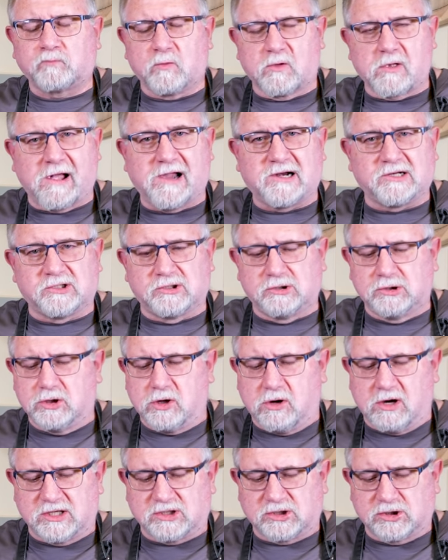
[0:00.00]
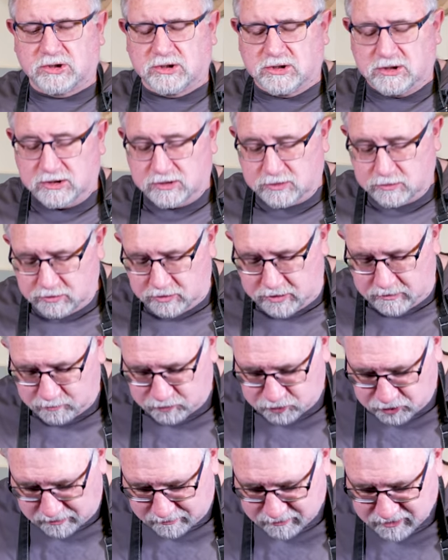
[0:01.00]
That is nice cheese. Oh, I'm
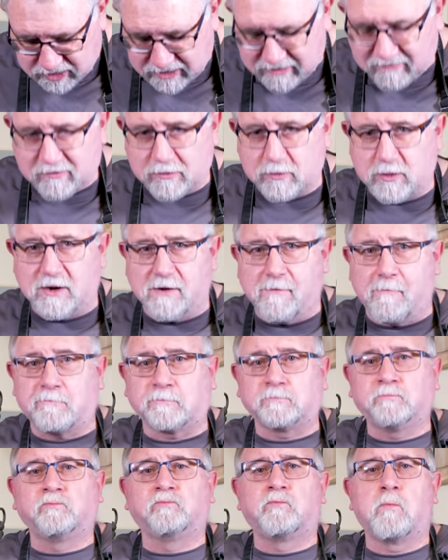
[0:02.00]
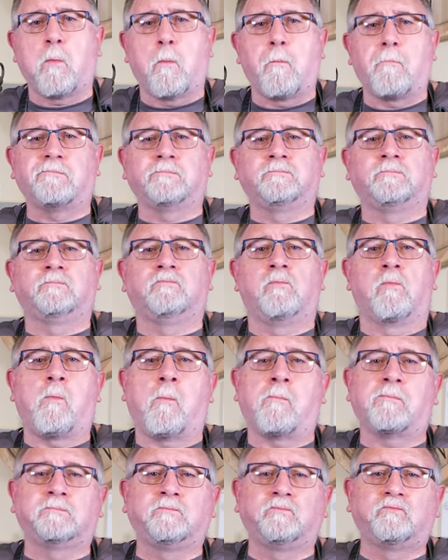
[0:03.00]
dropping it everywhere.
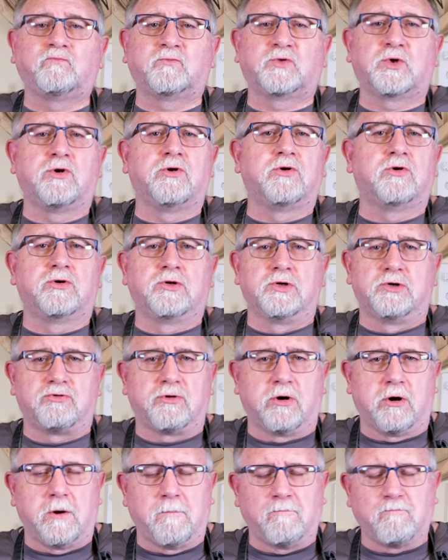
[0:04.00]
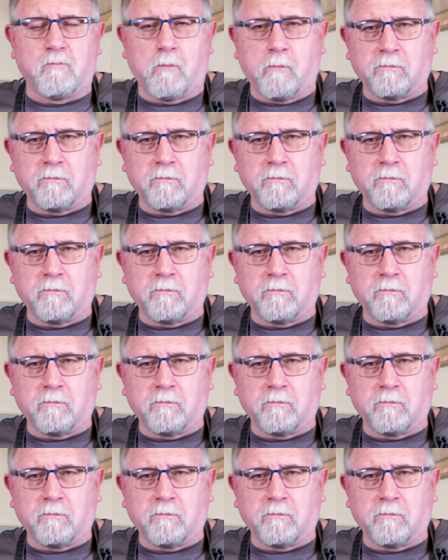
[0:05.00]
Too good to drop.